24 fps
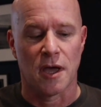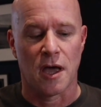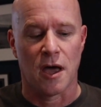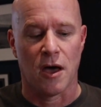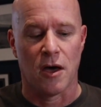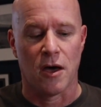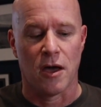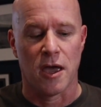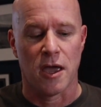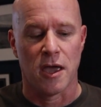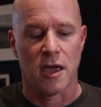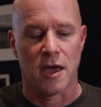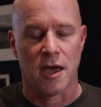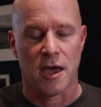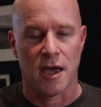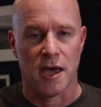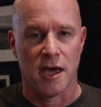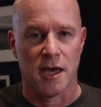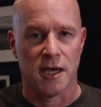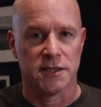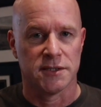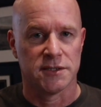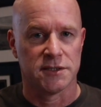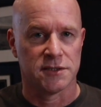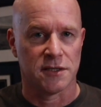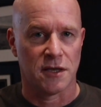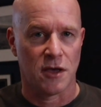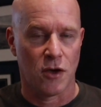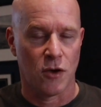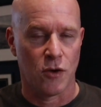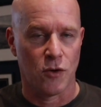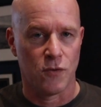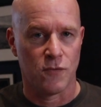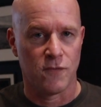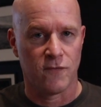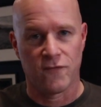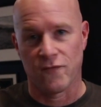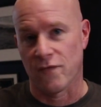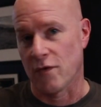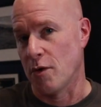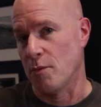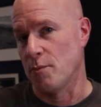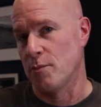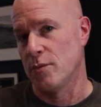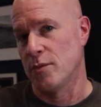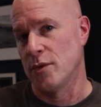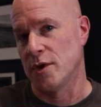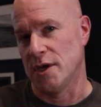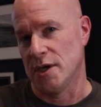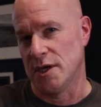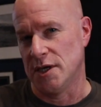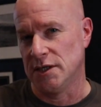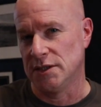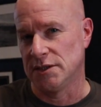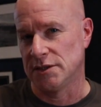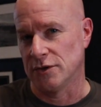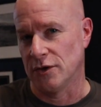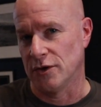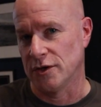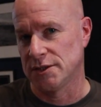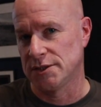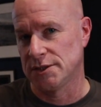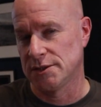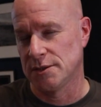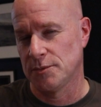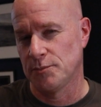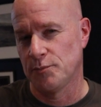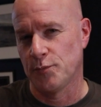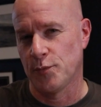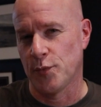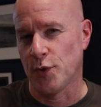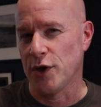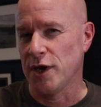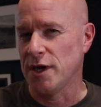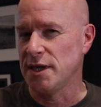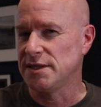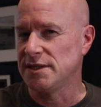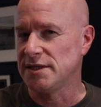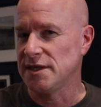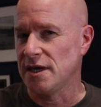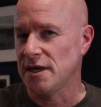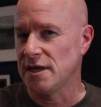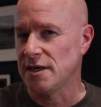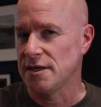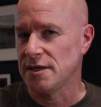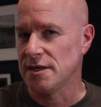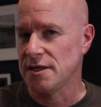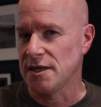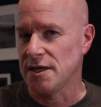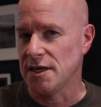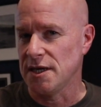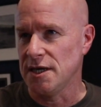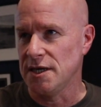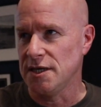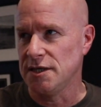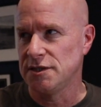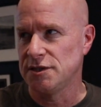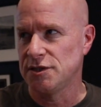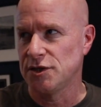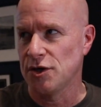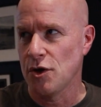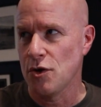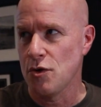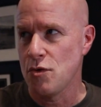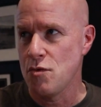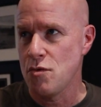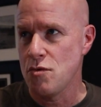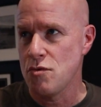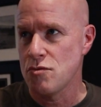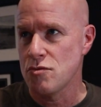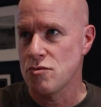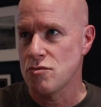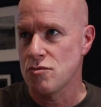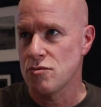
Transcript: ISO from Isos. But is it ISO?